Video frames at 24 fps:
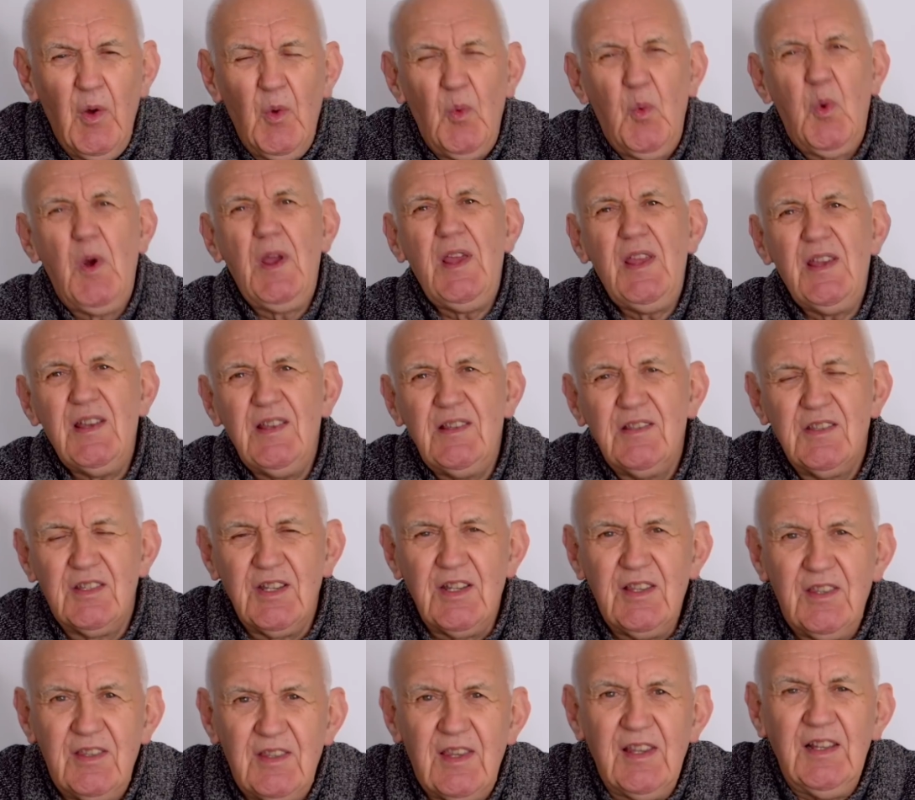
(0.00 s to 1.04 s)
Where
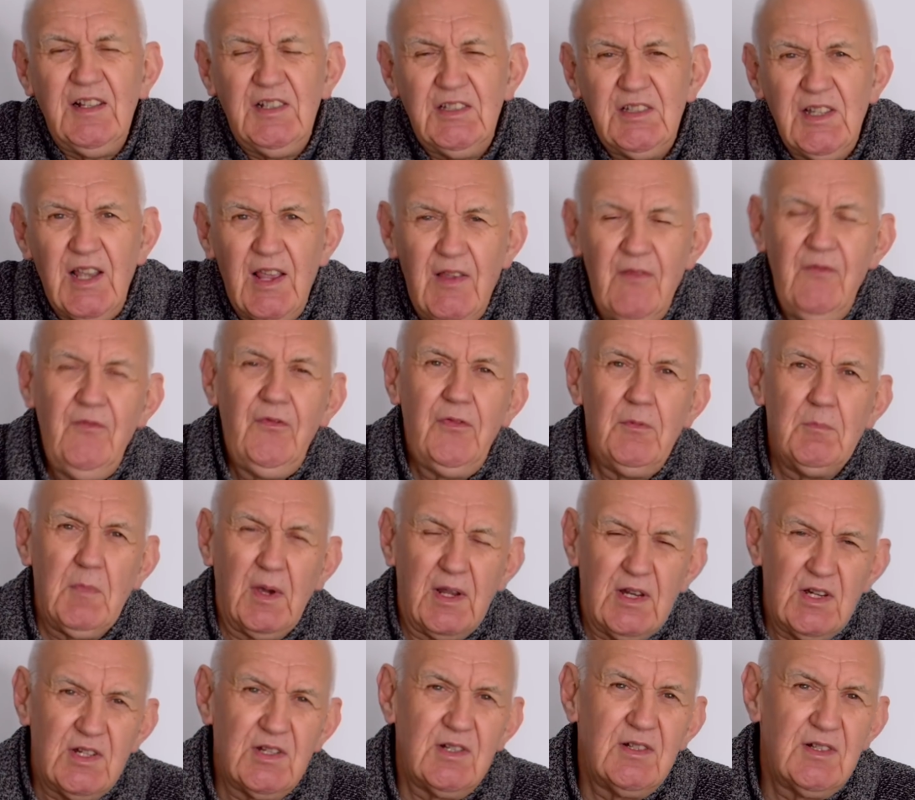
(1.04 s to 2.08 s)
did this
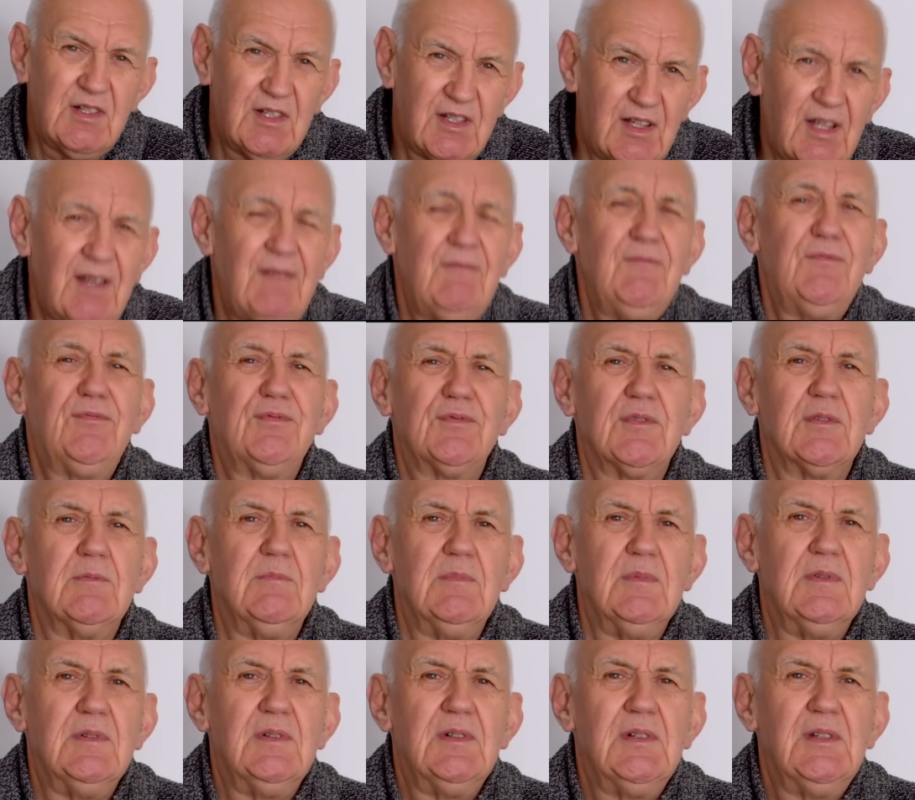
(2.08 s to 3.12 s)
information come
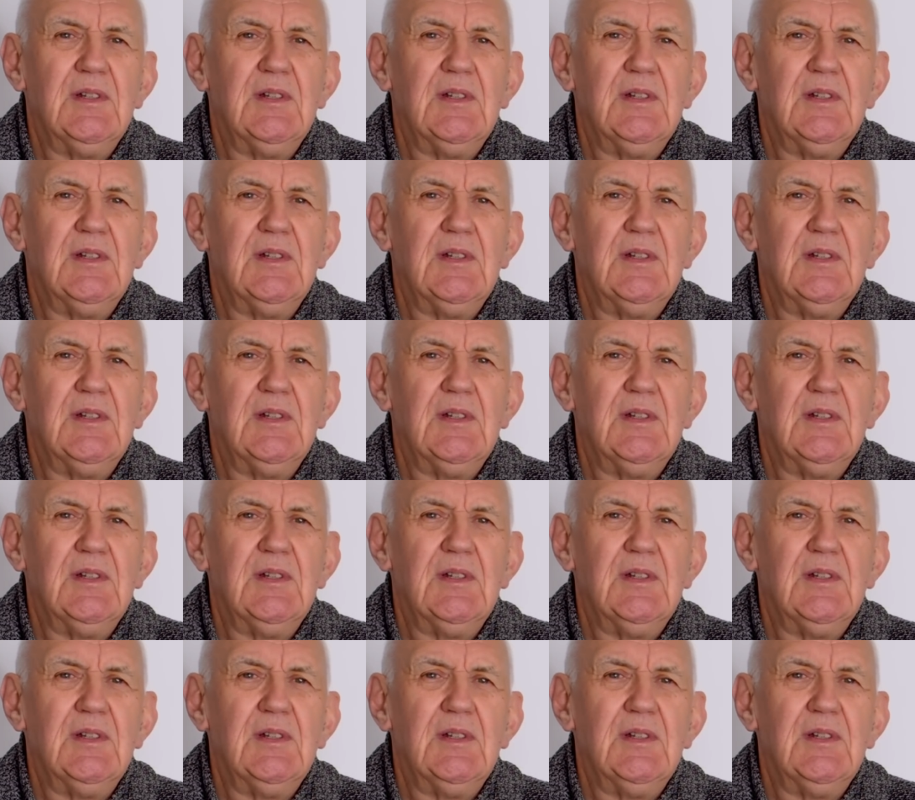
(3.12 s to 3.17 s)
from?